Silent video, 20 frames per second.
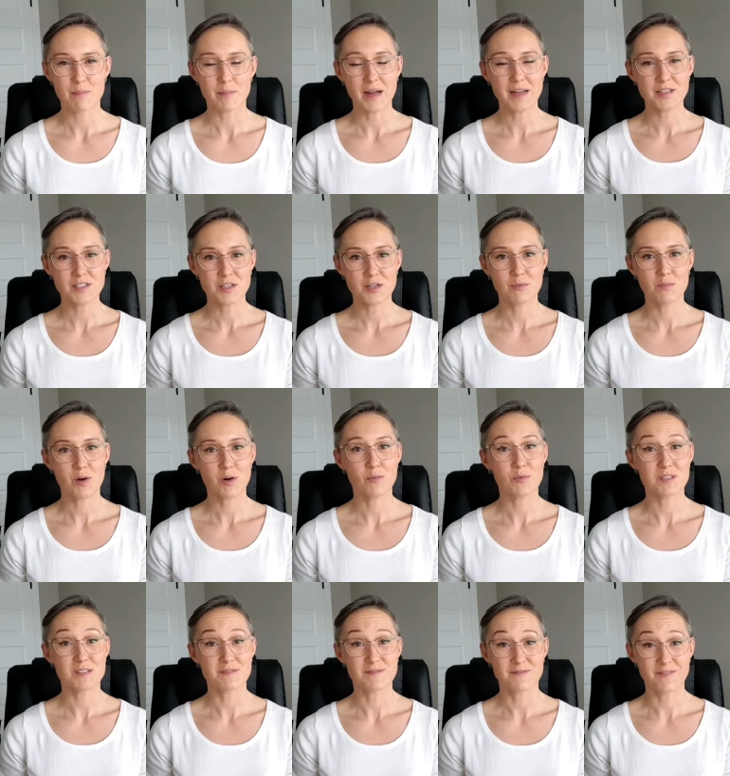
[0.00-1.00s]
my tumor
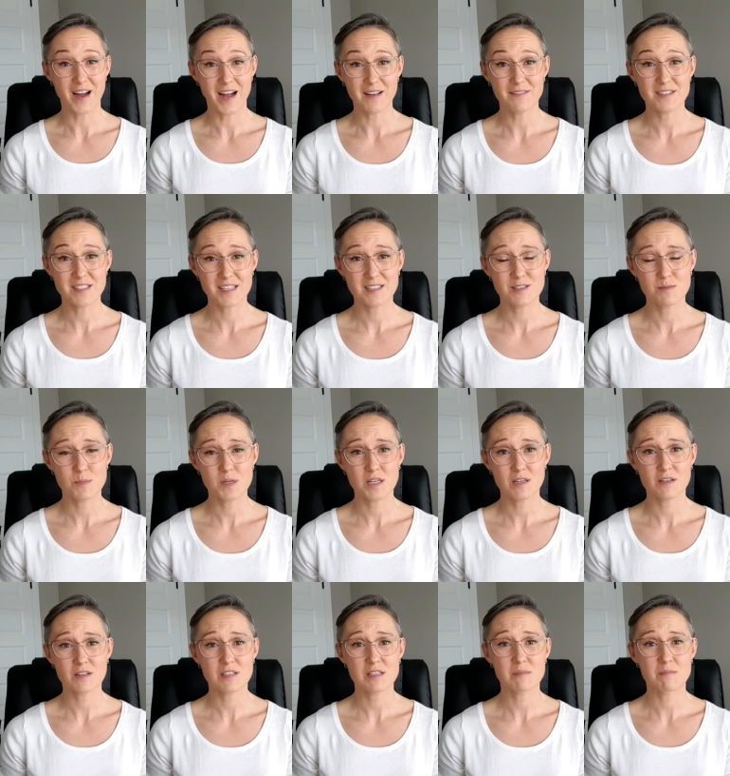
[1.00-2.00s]
was 5
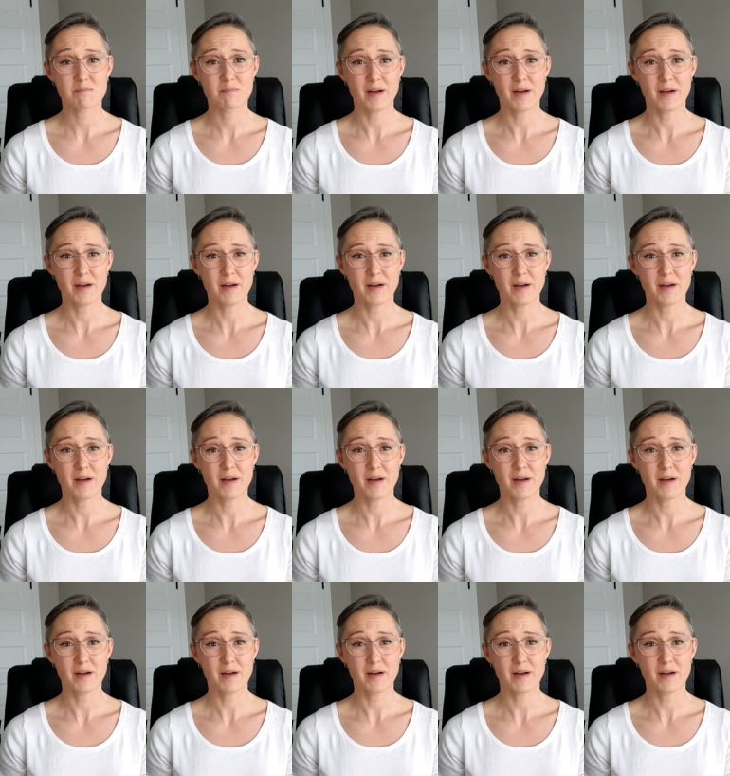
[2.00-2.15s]
centimeters